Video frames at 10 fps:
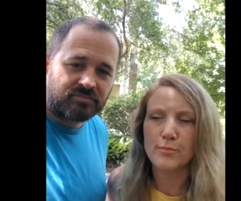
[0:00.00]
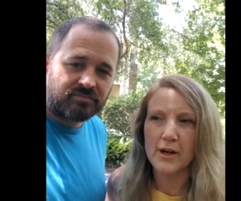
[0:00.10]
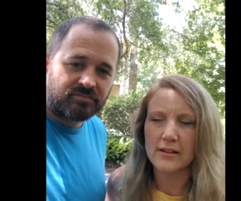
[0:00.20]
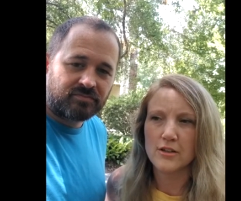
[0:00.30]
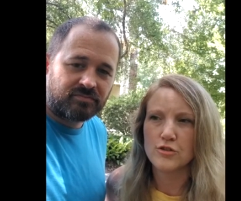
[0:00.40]

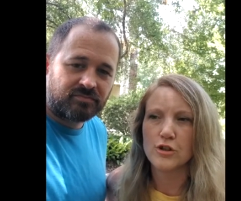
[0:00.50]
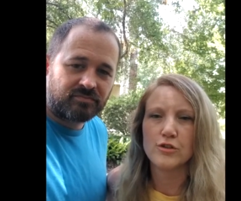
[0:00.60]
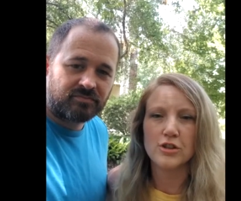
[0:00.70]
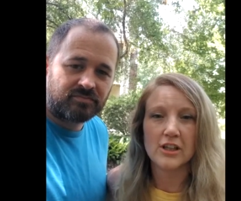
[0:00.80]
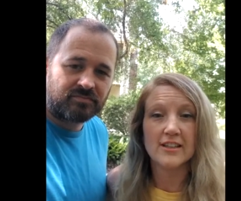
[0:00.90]
Speaker 1: practitioner
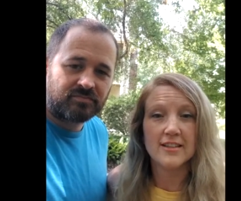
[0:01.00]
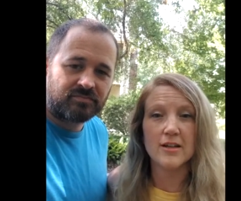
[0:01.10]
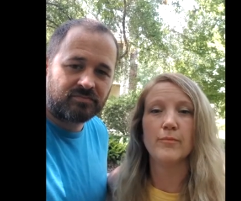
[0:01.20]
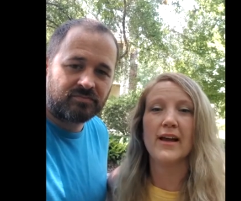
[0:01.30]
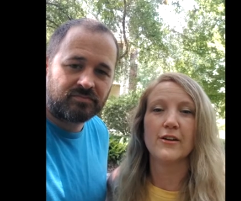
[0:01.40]
took a
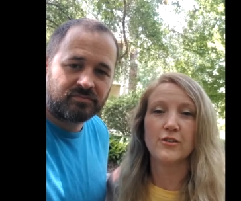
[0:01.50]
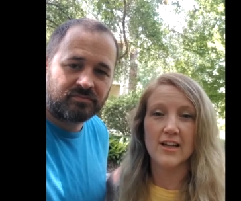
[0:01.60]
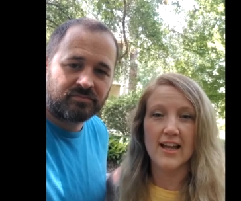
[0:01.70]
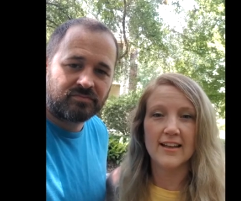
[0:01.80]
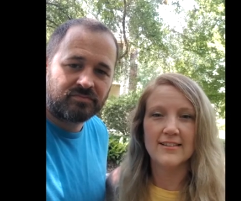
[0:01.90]
10-panel
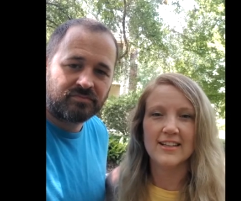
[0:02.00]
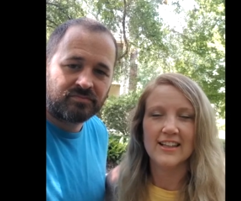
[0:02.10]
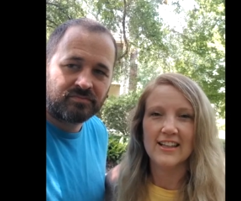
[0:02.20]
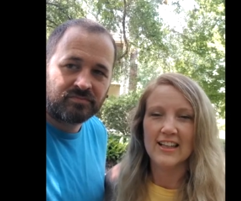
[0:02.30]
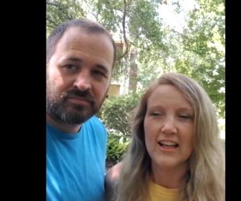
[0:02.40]
test.
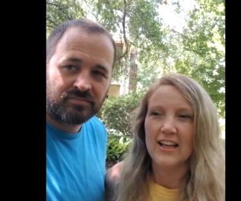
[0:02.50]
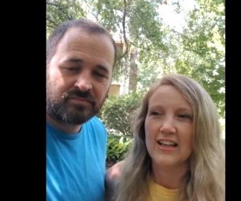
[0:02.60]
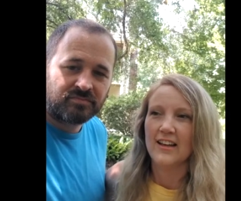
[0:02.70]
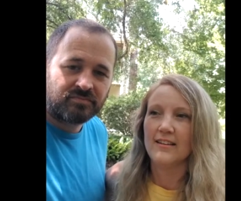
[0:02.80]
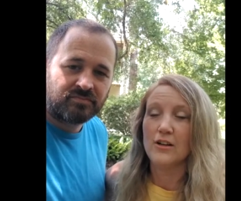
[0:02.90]

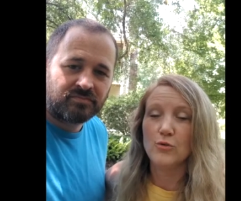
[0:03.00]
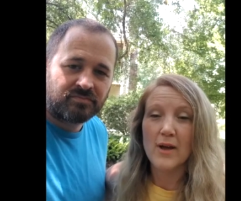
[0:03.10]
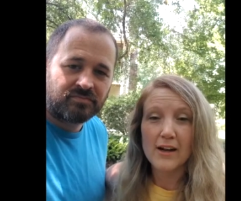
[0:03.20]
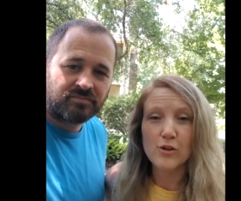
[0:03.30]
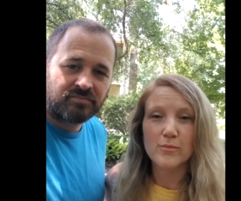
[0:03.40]
So I do
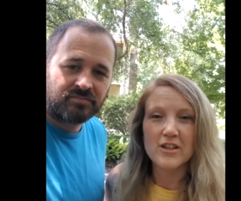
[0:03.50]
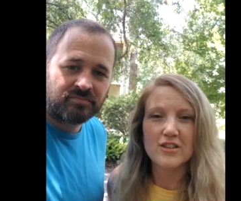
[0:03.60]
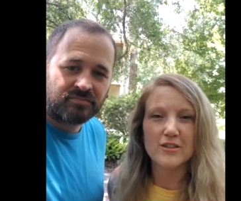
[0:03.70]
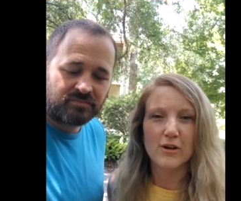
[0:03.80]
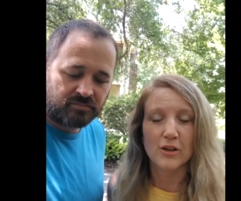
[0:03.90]
medical
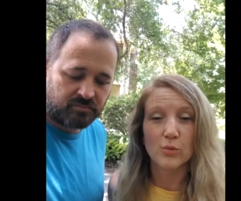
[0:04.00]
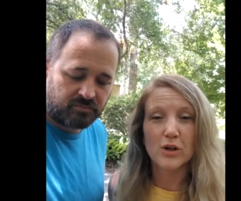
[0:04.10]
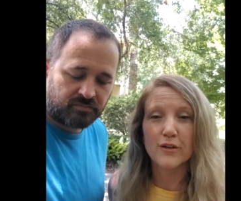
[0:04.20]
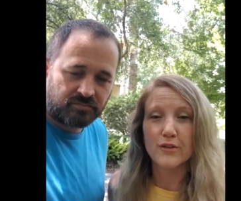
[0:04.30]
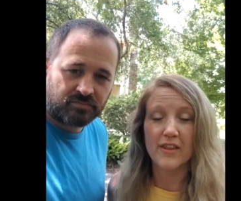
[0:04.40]
missions around the
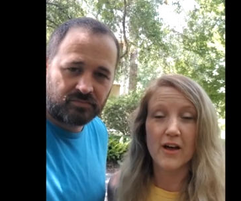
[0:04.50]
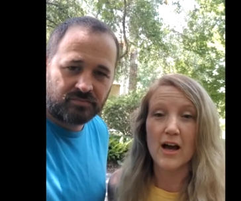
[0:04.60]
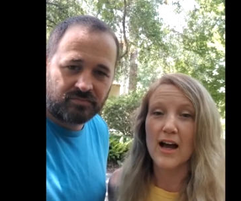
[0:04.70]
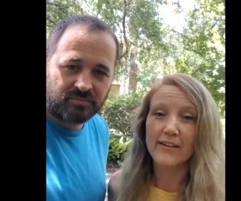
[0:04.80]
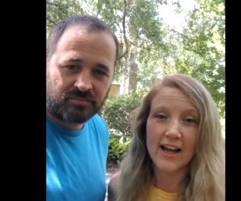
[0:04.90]
world, so I thought
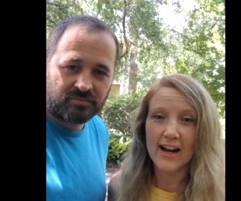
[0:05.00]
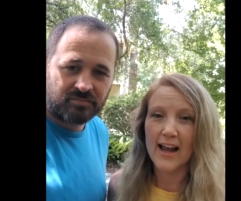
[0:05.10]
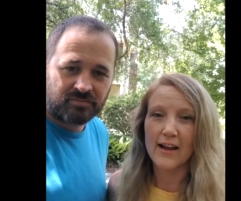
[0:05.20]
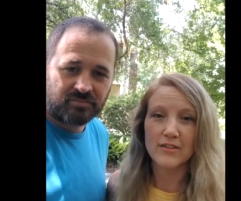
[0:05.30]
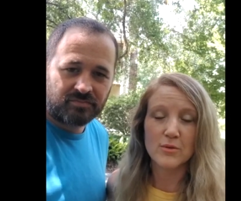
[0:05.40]
I've got to
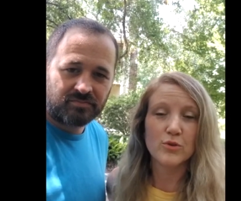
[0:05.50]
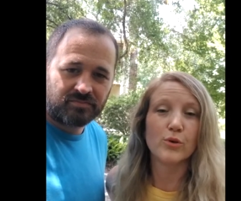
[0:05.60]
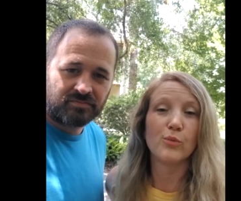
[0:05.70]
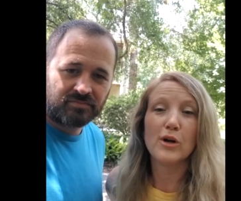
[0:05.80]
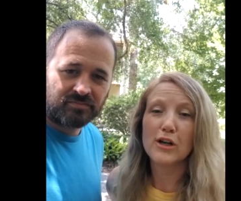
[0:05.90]
have some sort
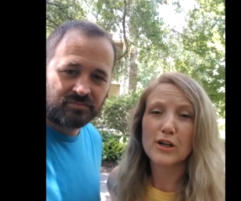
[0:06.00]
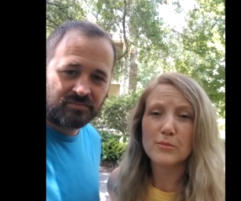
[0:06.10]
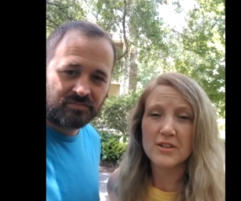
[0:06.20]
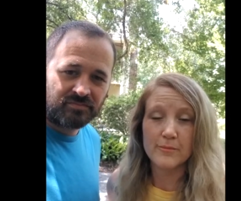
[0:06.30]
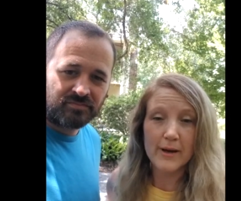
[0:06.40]
of worm,
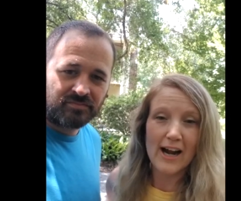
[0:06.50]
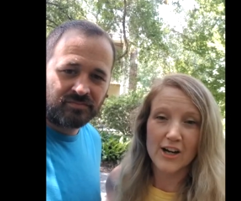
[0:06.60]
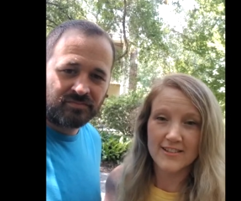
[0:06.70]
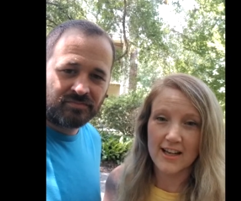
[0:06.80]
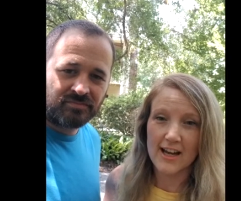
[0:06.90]
some
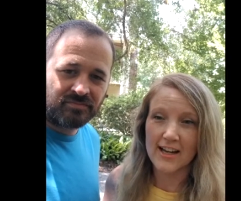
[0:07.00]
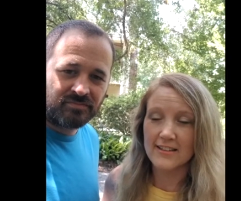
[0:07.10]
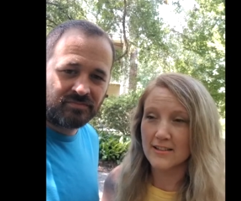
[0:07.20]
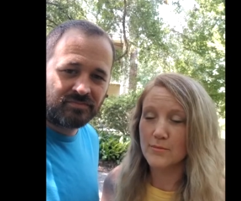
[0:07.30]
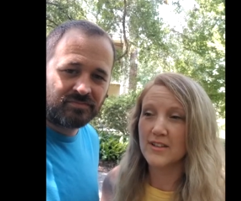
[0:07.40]
parasite,
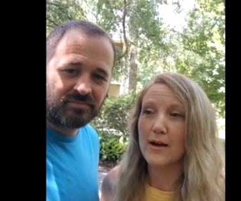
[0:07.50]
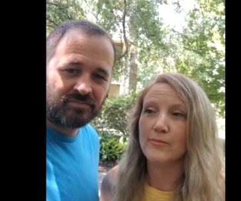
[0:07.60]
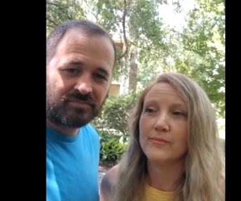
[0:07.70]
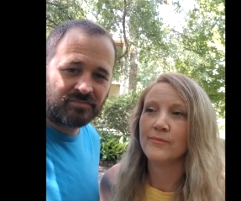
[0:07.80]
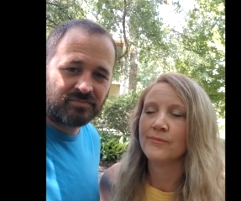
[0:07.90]
some
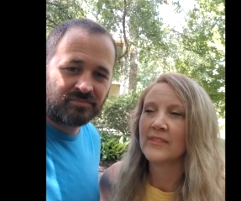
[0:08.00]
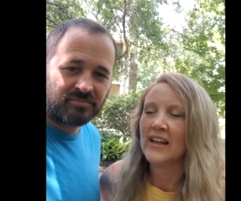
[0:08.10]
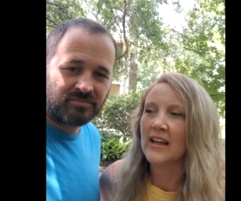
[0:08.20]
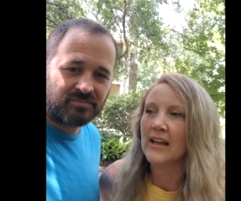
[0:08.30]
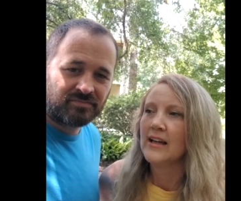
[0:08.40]
something.
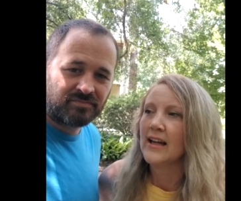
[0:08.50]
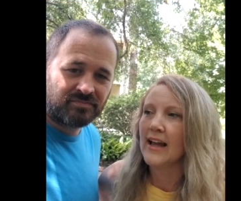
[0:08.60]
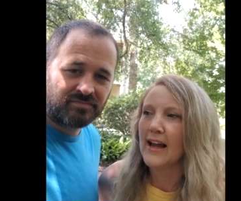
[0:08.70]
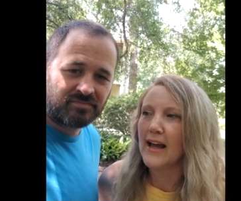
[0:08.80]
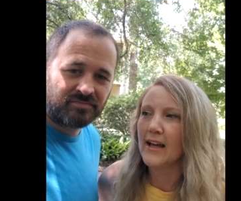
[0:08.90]

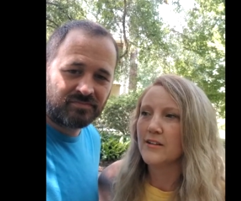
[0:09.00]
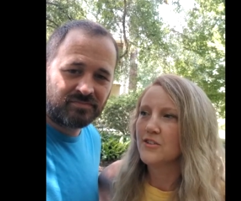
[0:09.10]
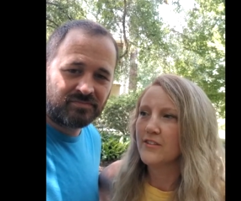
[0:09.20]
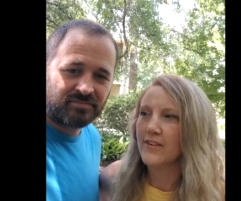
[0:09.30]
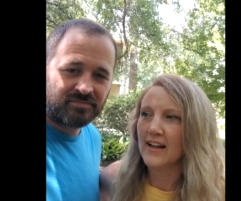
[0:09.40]
And
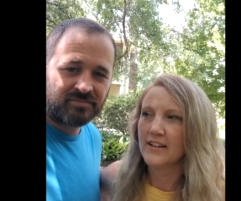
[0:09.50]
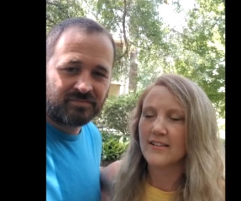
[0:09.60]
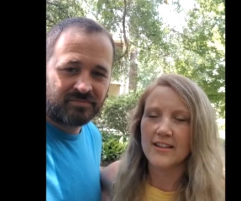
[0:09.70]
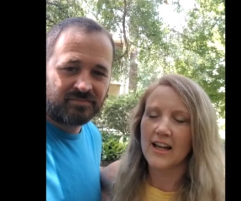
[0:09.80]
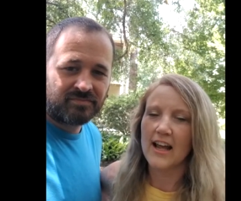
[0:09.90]
she finally
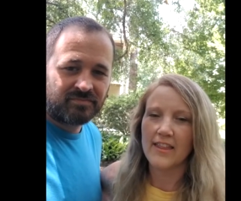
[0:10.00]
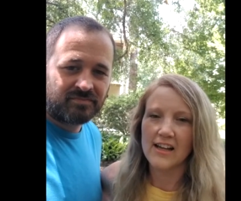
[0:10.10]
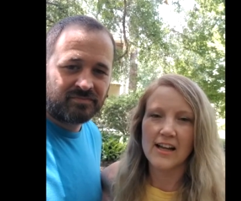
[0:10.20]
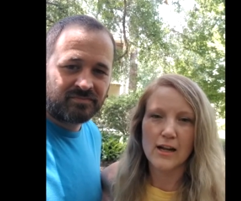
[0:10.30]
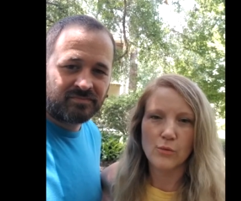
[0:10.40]
said, "I think
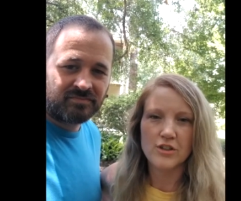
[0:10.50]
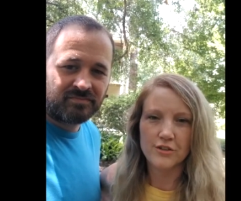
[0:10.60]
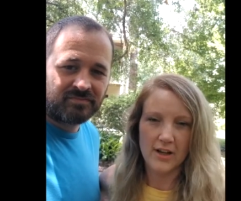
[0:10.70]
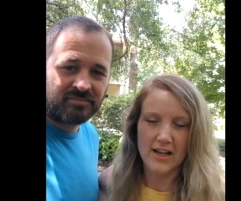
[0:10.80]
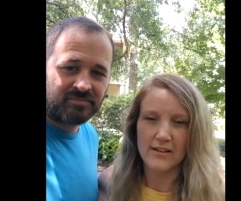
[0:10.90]
I know what you
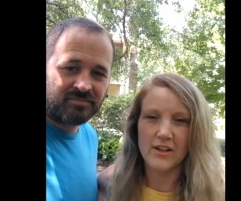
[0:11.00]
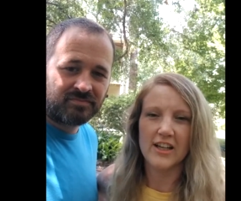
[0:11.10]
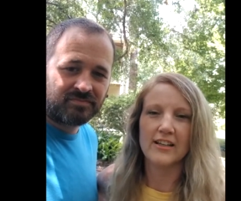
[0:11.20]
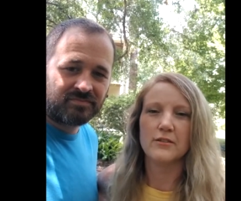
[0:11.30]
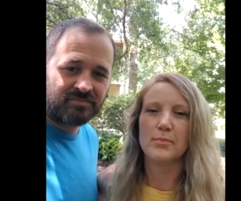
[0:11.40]
have: the
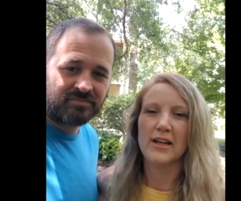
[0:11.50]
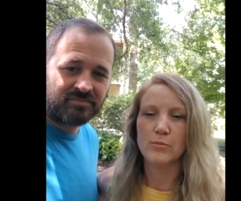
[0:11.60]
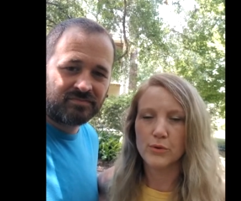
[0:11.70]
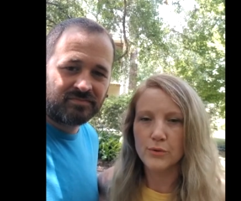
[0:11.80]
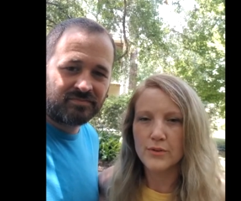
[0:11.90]
unexplained
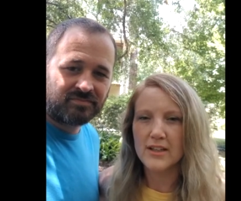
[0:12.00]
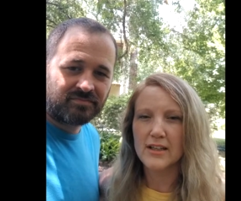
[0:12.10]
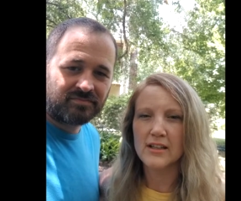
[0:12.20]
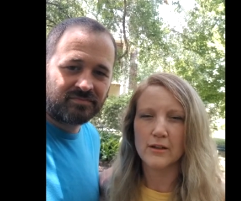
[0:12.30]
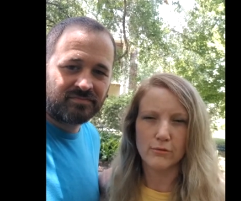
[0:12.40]

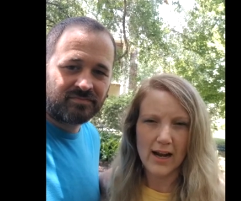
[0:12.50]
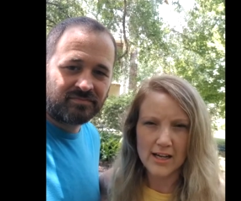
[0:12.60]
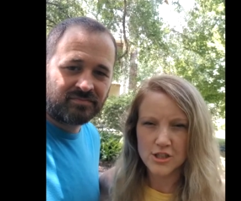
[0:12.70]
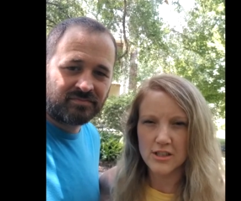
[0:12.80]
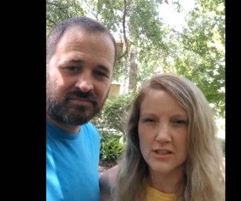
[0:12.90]
bruising, the
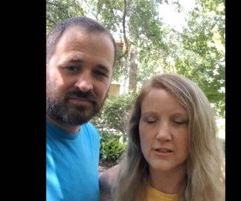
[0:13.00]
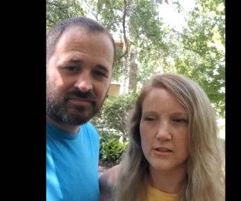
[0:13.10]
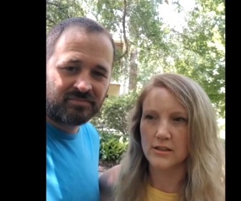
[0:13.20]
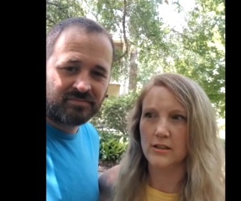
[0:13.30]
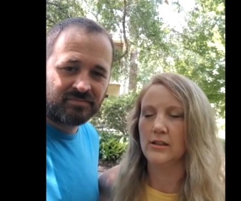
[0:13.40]
rashes,
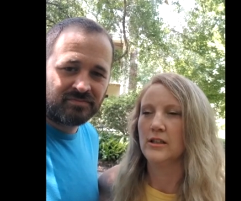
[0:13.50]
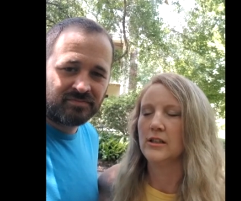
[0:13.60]
the."